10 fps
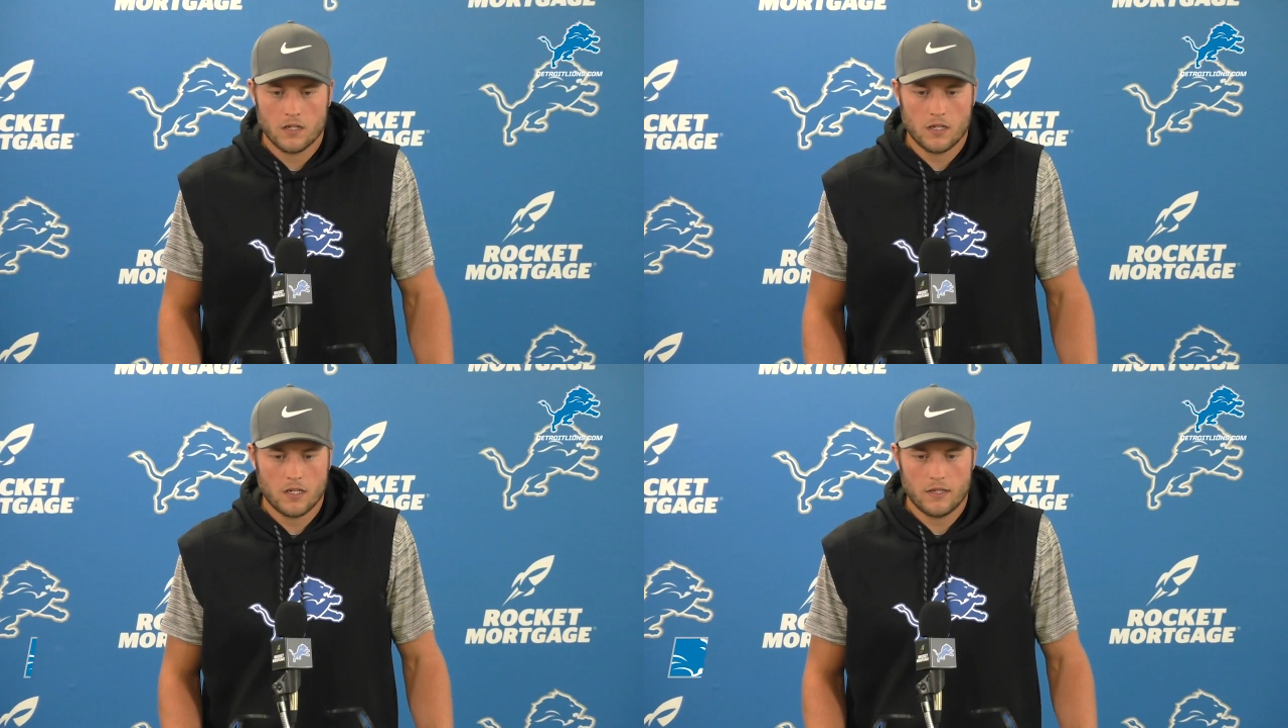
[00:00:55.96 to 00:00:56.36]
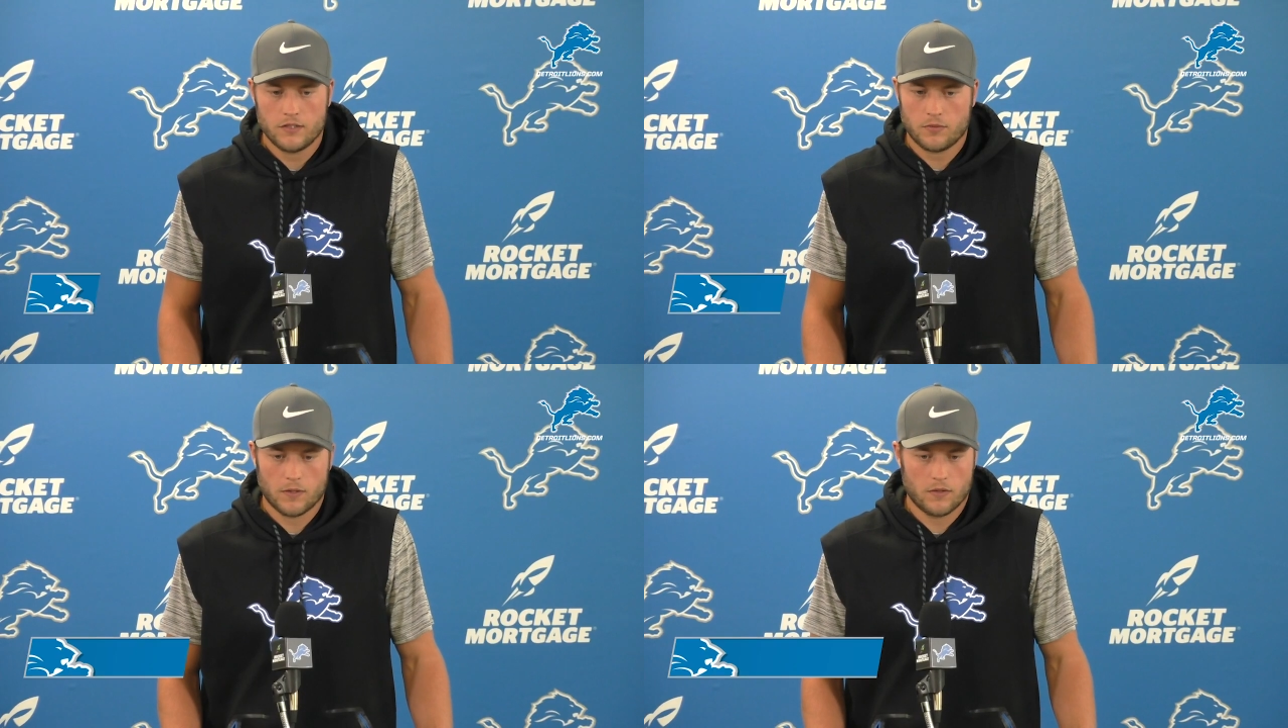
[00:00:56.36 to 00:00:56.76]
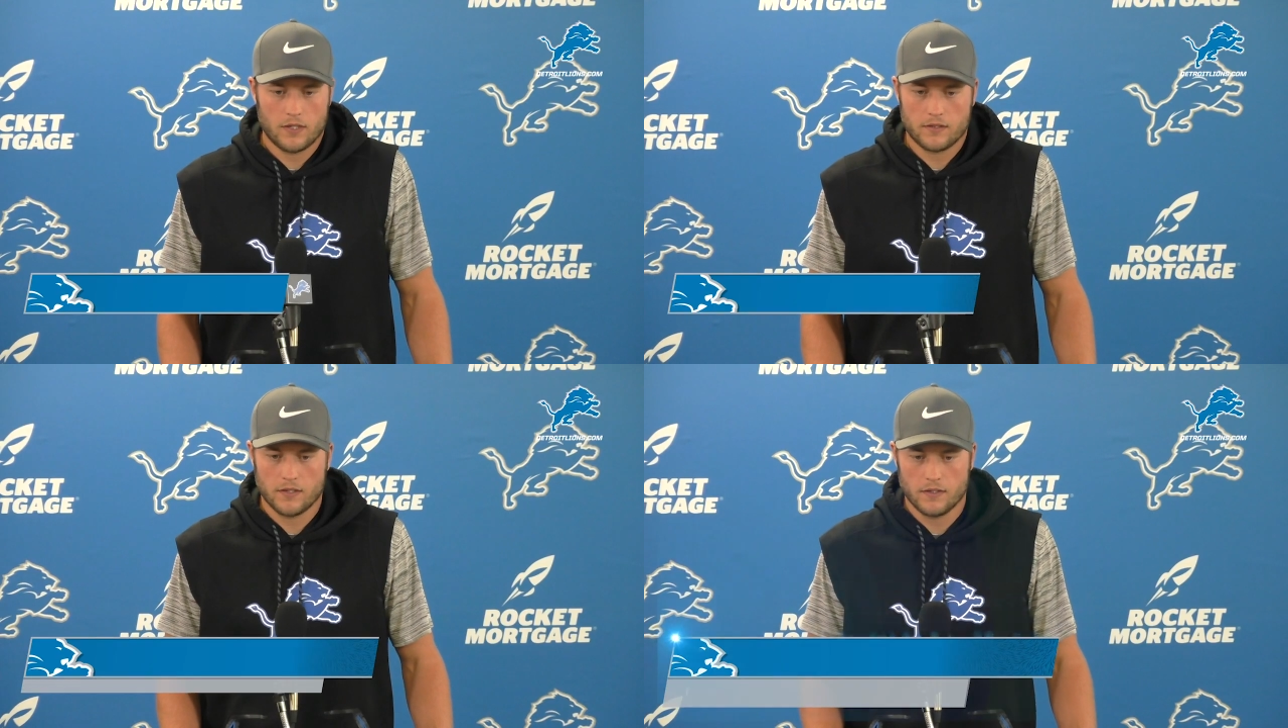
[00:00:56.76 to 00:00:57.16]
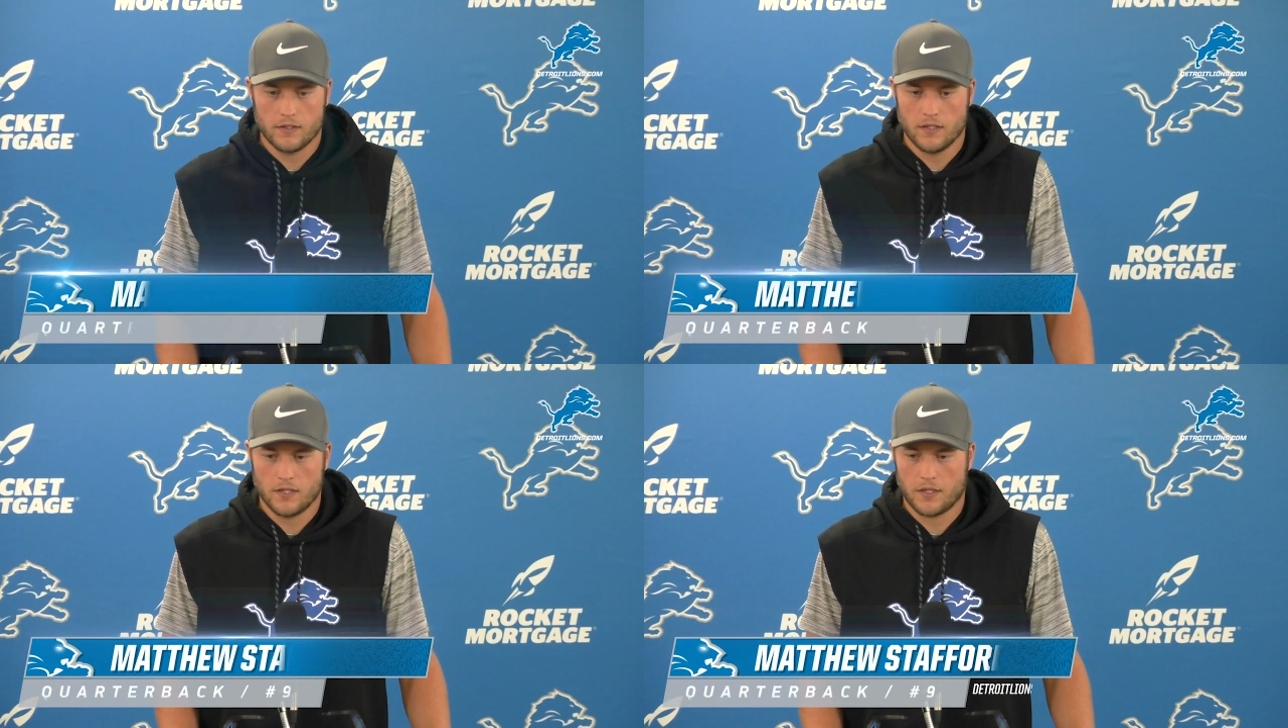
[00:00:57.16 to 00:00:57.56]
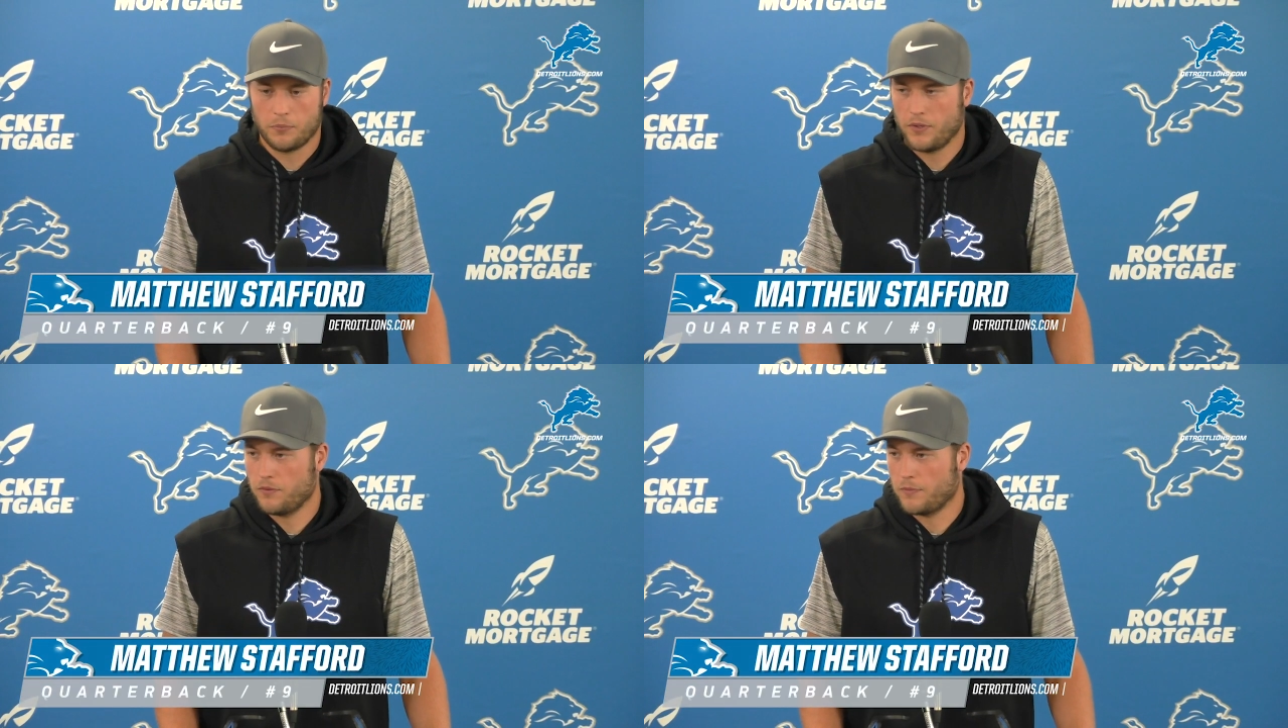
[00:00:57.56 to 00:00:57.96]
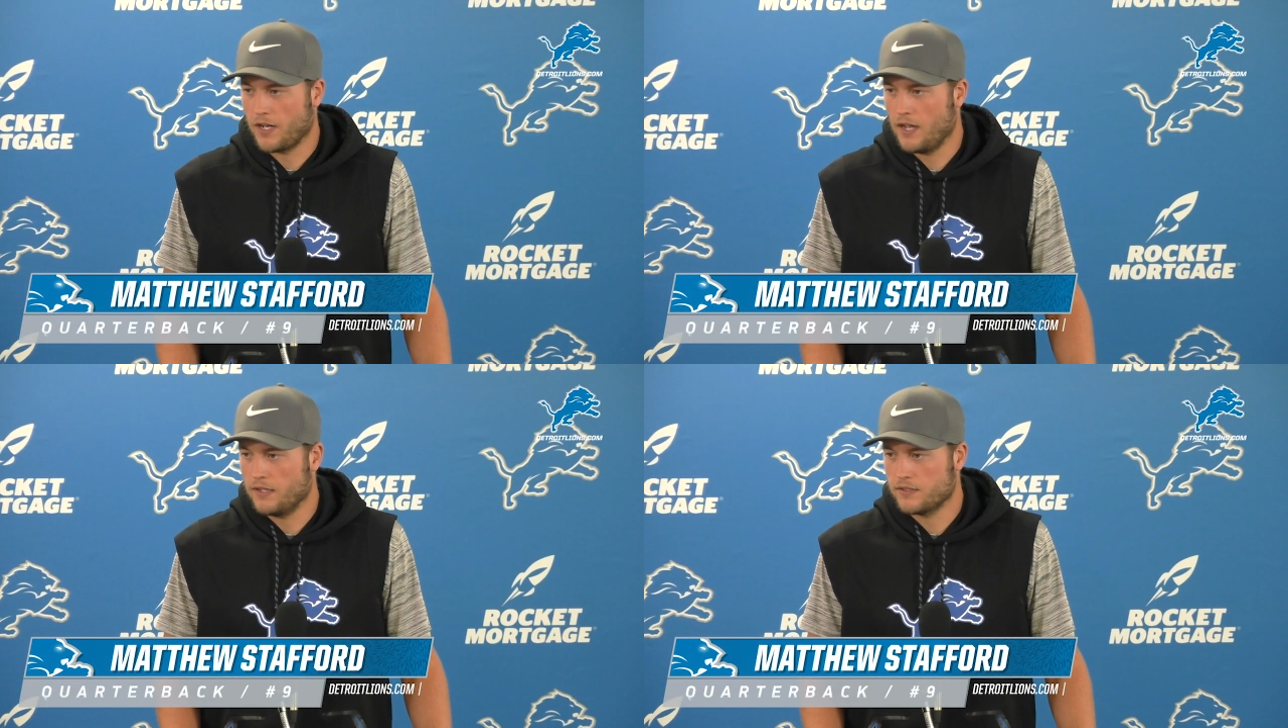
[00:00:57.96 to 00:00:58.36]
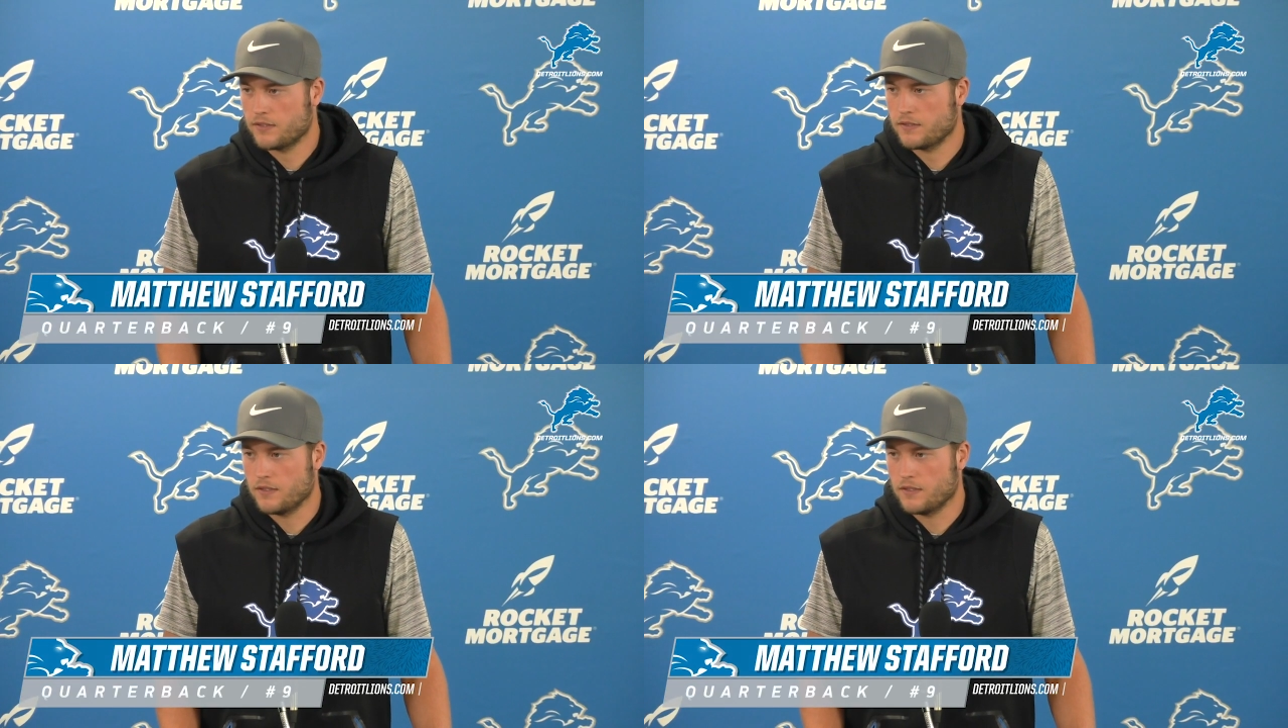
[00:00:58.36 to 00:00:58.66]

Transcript: I just want to go out there and compete with my guys.